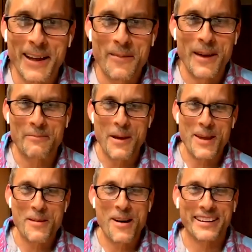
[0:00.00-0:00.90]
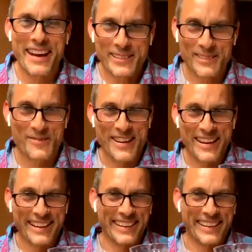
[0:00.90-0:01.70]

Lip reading: and I'm like, maybe I'm on next week.